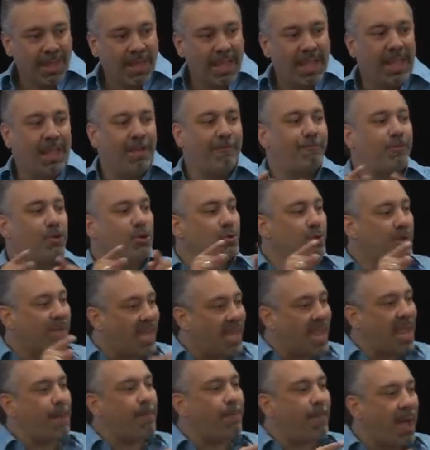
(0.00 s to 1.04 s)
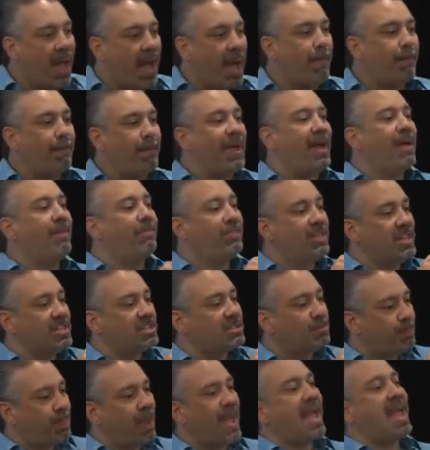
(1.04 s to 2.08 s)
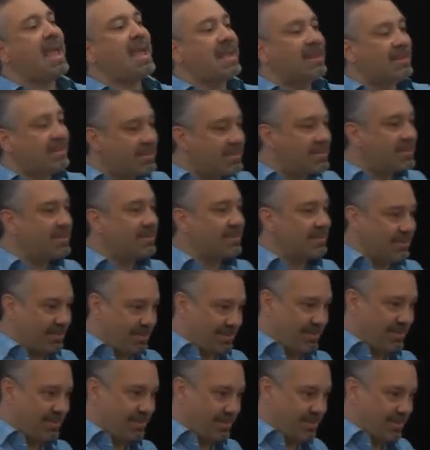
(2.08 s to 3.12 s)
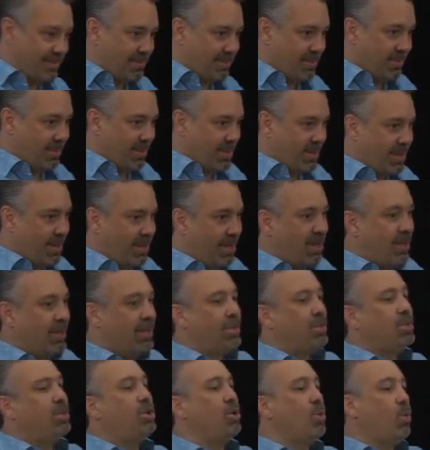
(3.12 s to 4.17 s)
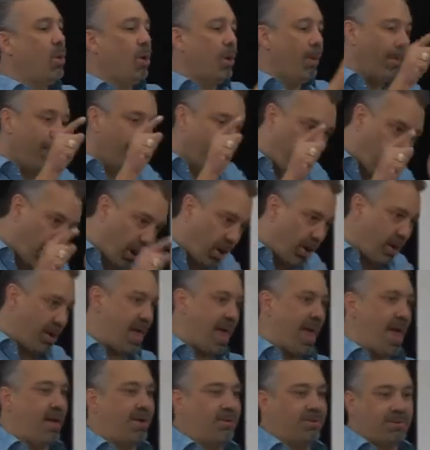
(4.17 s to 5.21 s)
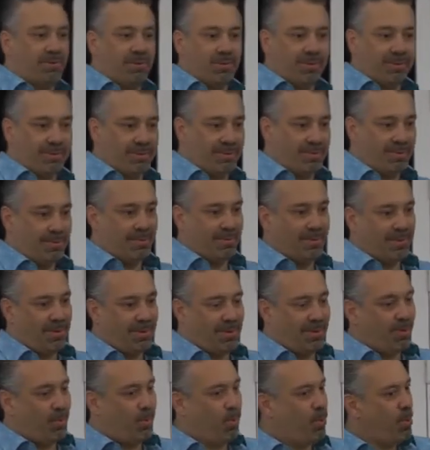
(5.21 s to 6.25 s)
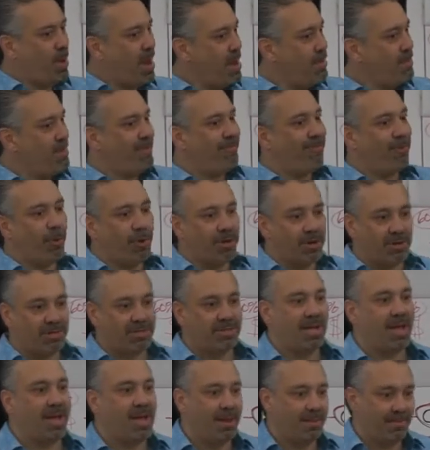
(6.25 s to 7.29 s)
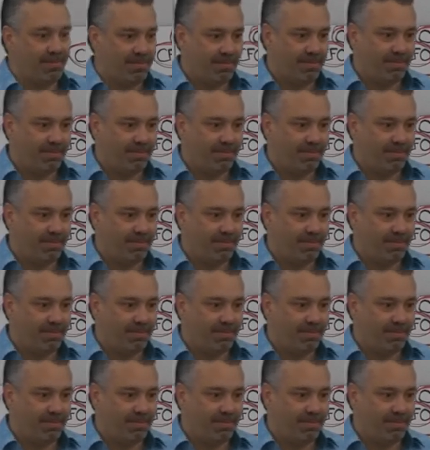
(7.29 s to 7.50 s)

If you keep up at this pace, you will burn out way before your time.